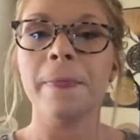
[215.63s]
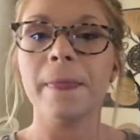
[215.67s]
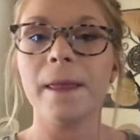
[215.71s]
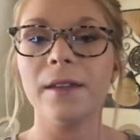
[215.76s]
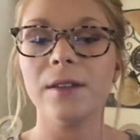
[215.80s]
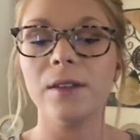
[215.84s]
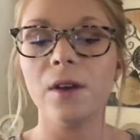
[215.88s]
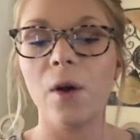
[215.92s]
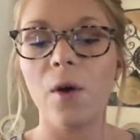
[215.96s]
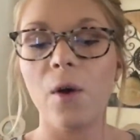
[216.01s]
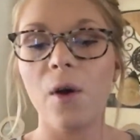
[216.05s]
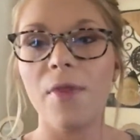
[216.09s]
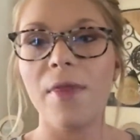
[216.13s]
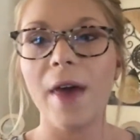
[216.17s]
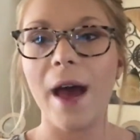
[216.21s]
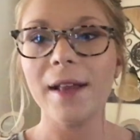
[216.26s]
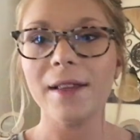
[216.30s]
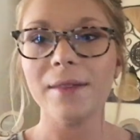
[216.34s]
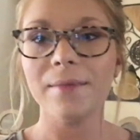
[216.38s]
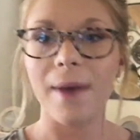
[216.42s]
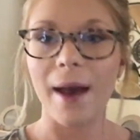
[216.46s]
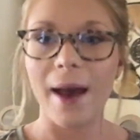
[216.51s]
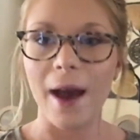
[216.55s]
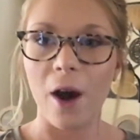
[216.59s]
So
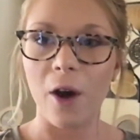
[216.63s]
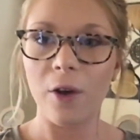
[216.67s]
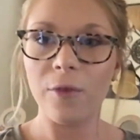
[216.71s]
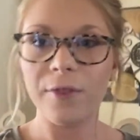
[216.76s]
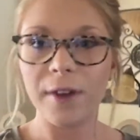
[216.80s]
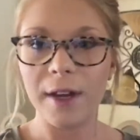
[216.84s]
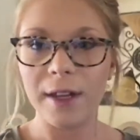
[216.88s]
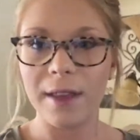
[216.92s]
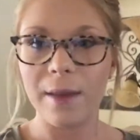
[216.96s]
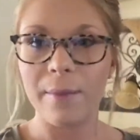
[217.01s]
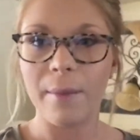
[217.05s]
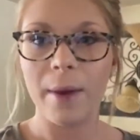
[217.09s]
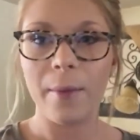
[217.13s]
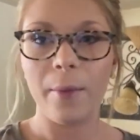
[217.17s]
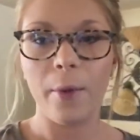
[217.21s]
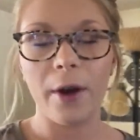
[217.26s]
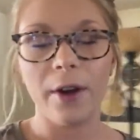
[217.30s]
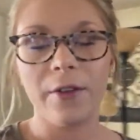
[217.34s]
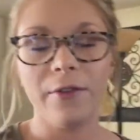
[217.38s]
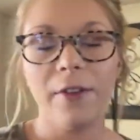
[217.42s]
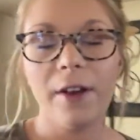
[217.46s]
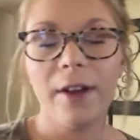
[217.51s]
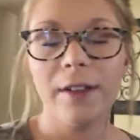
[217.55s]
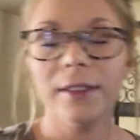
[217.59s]
that's my outfit. And then my
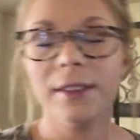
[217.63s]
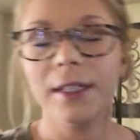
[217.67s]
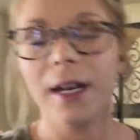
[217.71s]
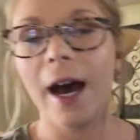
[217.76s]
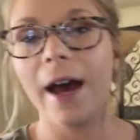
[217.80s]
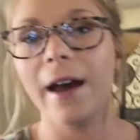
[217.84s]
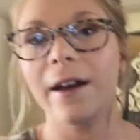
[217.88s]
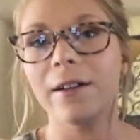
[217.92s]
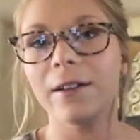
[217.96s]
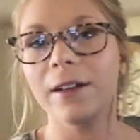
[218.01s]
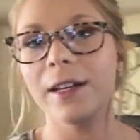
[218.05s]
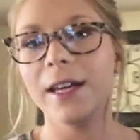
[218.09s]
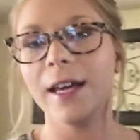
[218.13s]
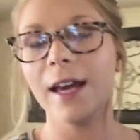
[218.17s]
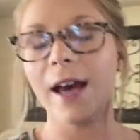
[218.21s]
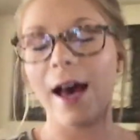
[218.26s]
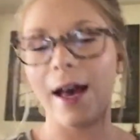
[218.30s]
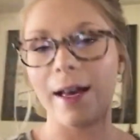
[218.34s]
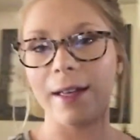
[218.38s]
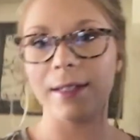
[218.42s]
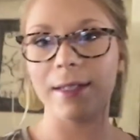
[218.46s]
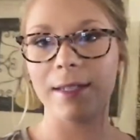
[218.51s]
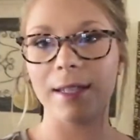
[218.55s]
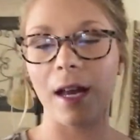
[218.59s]
boyfriend Kyle, he
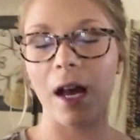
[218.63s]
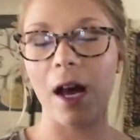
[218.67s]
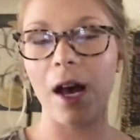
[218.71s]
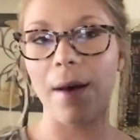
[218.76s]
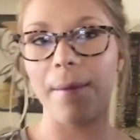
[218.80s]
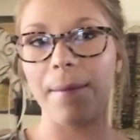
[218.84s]
has